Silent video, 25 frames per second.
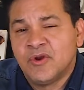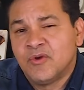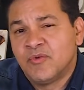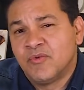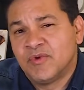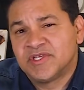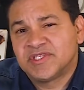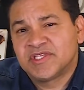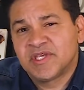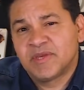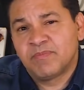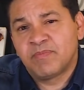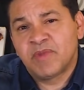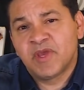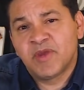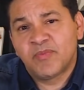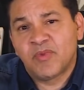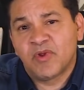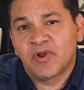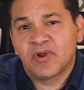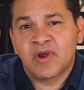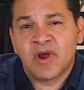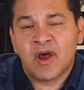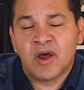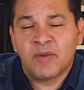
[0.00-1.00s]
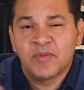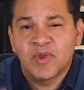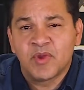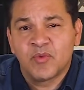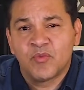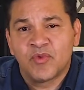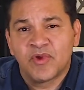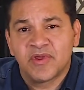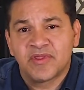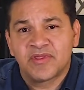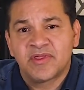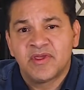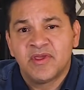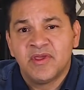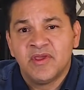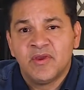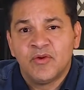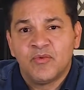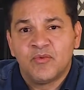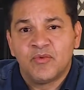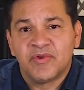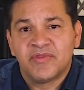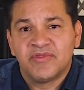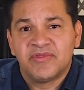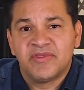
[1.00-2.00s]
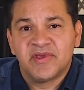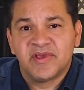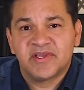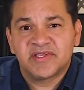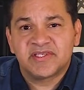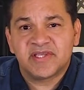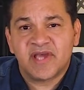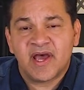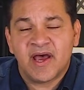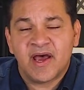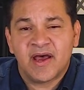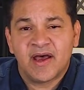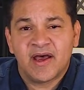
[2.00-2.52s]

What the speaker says: We see people coming with this